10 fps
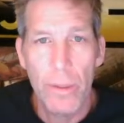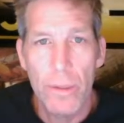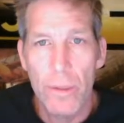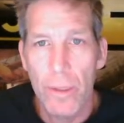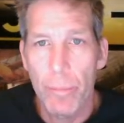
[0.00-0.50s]

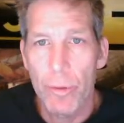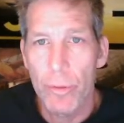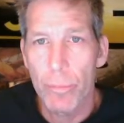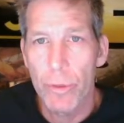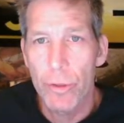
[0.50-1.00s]
His name is
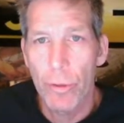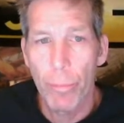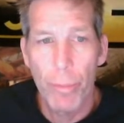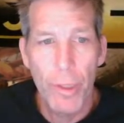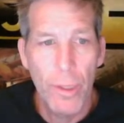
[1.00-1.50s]
Mr.
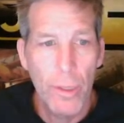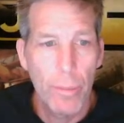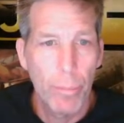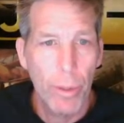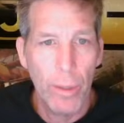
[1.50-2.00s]
B.
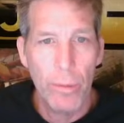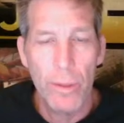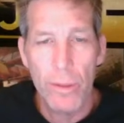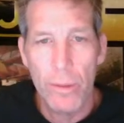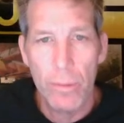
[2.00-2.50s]
Brownie.